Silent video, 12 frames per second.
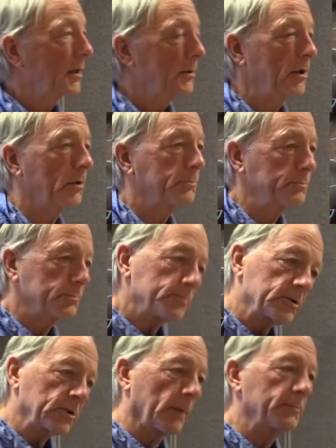You know,
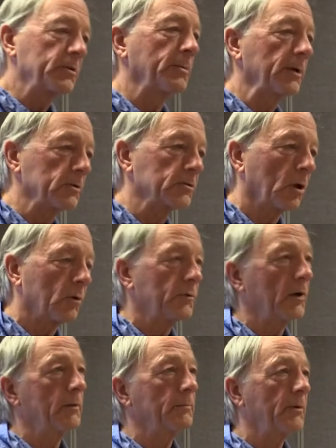some spills
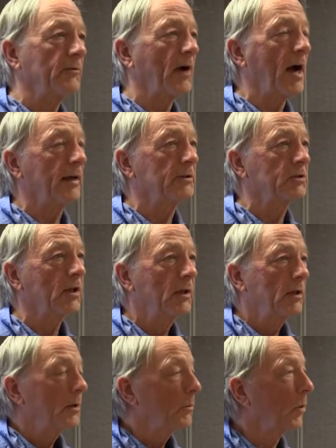over and provides
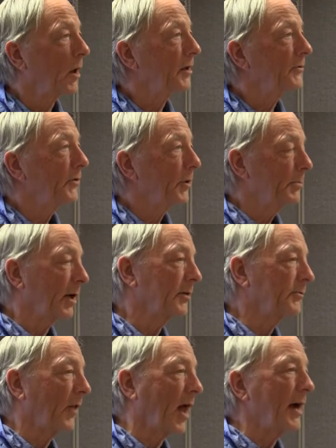water for the
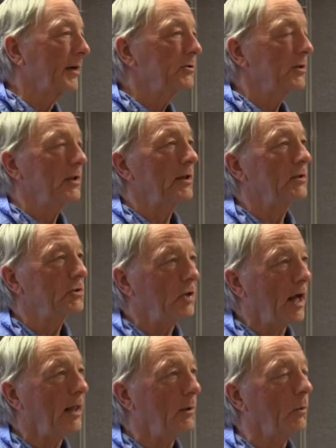butterflies, and then the
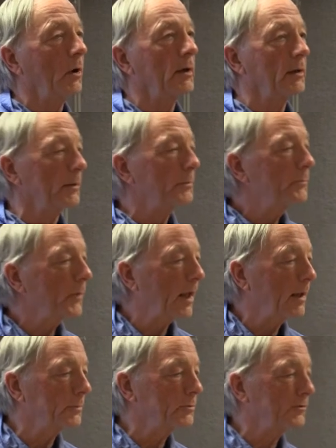shallow water
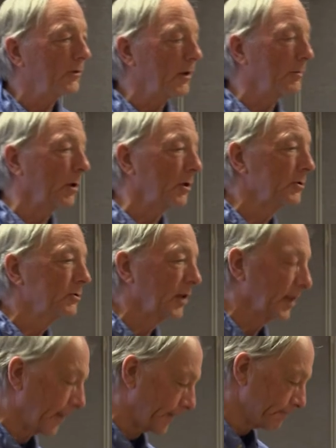helps for the birds
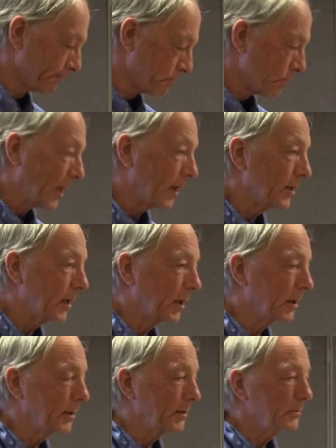and the
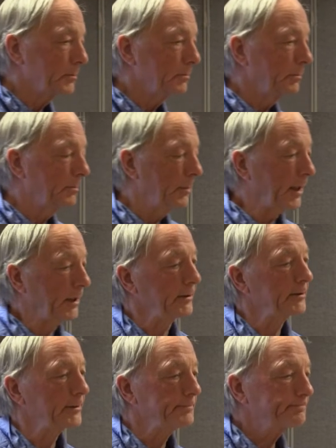uh,
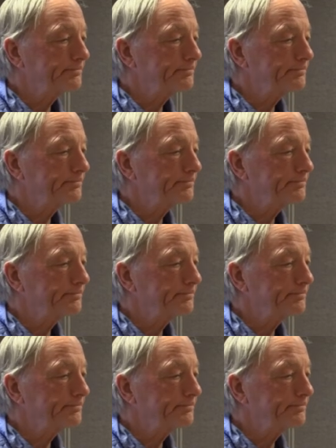bees.